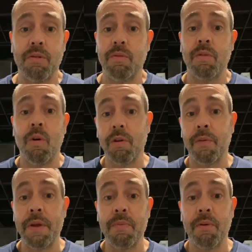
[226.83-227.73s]
older
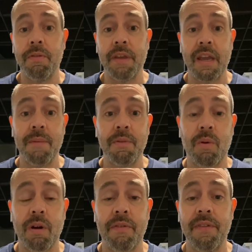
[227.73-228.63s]
people that come to
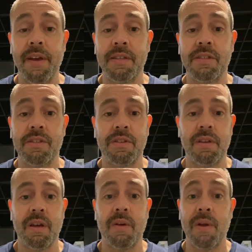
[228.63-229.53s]
our events.
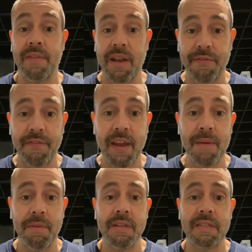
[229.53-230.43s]
We have a lot of
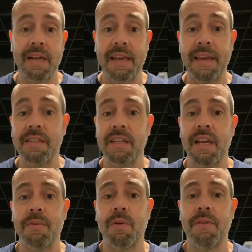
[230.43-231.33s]
families, a lot of kids that
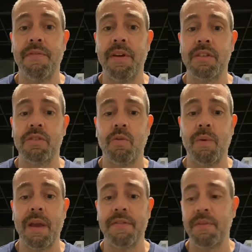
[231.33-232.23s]
come to our events. So
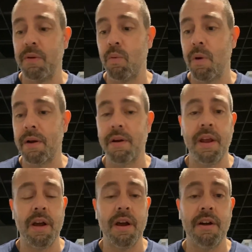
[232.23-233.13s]
we have to be
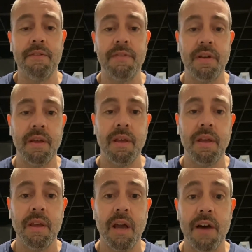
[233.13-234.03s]
wary of
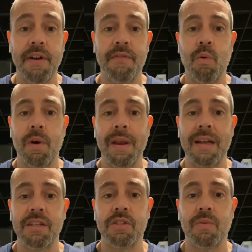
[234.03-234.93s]
everyone,
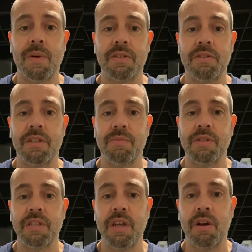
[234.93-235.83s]
not just the wrestlers
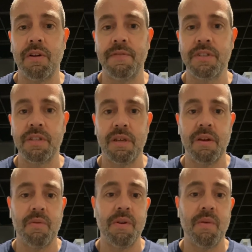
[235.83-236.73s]
themselves.
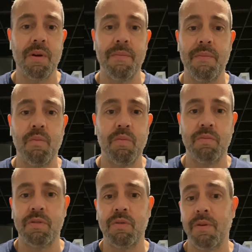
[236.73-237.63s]
We don't want
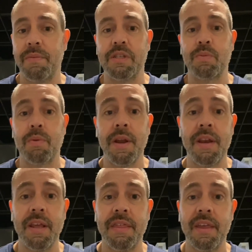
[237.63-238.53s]
to be spreading
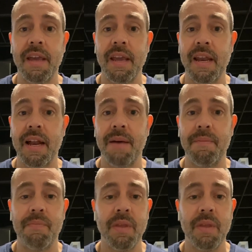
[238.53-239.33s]
anything, and